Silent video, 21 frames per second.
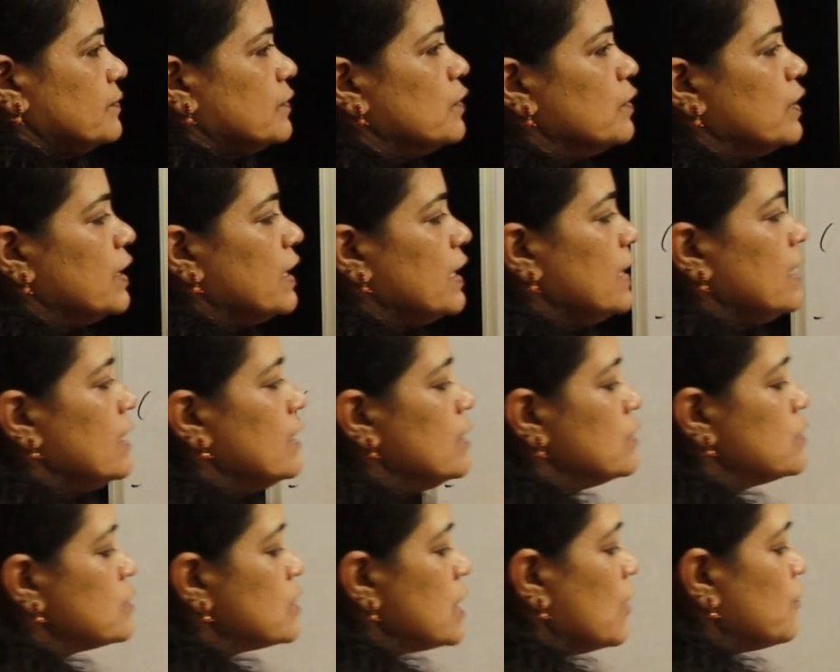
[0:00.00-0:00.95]
Okay.
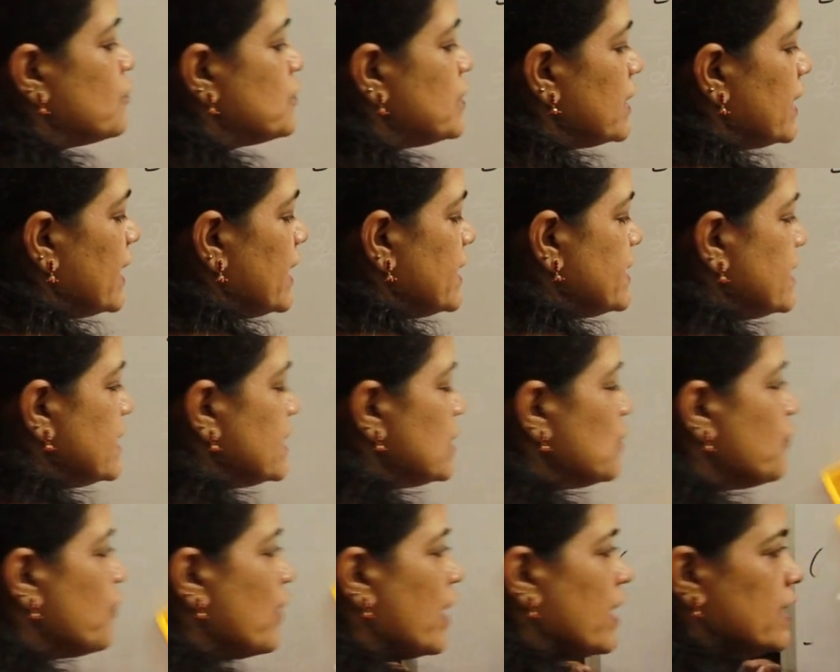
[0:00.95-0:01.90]
So, after getting the
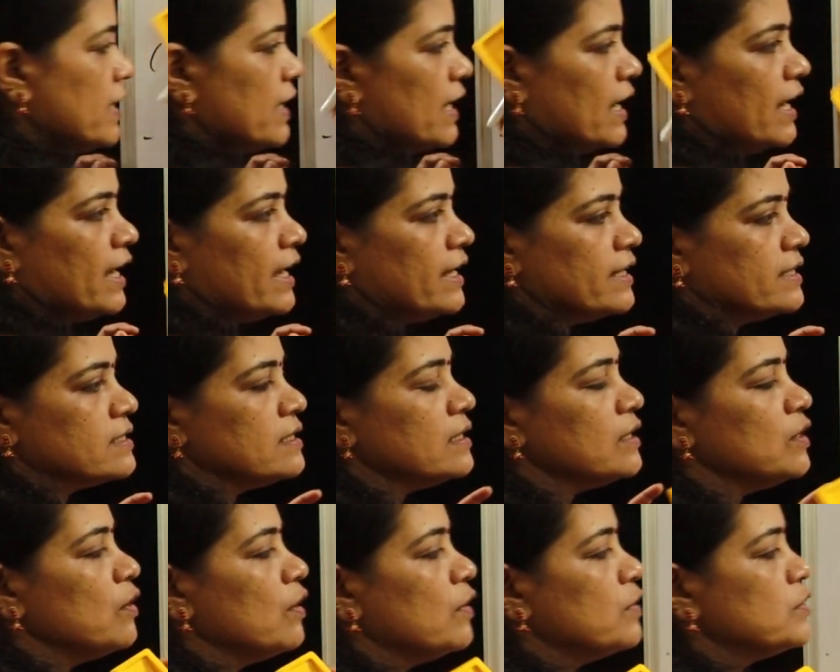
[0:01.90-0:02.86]
final answer,
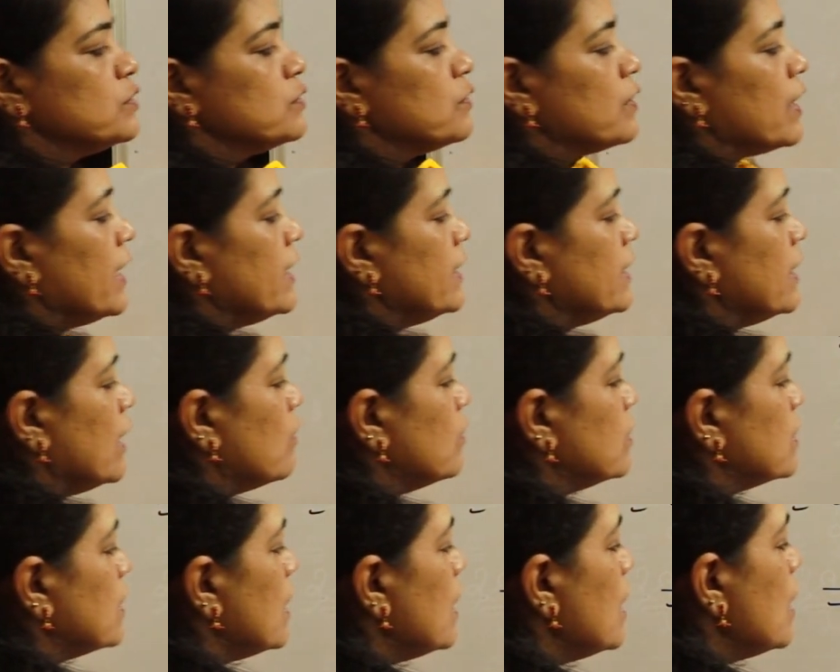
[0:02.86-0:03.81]
you have to write
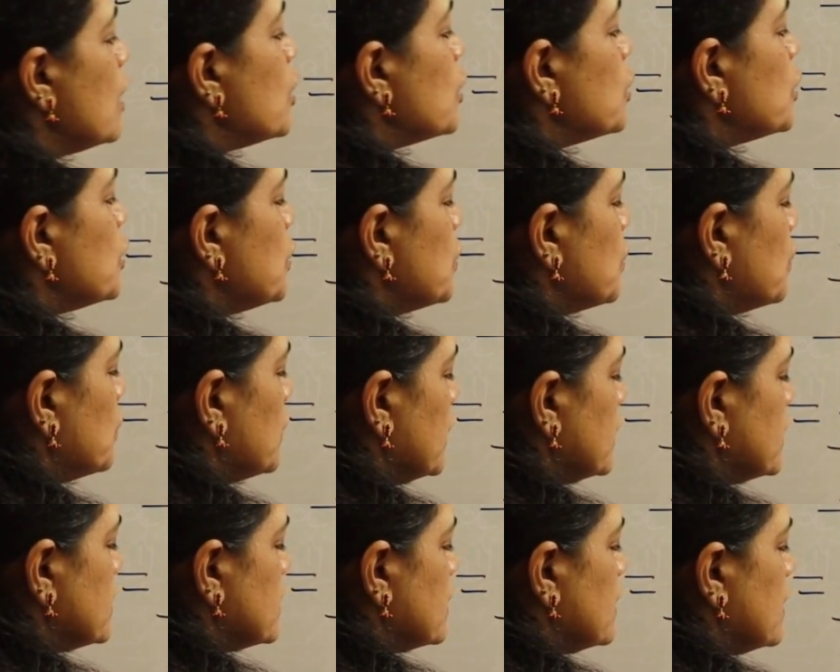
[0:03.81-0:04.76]
down the
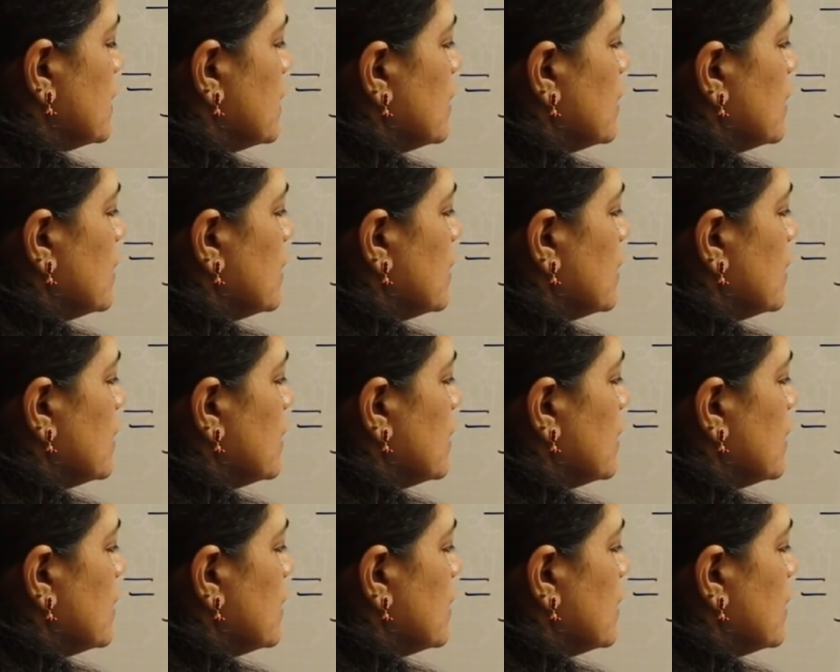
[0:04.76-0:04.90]
unit.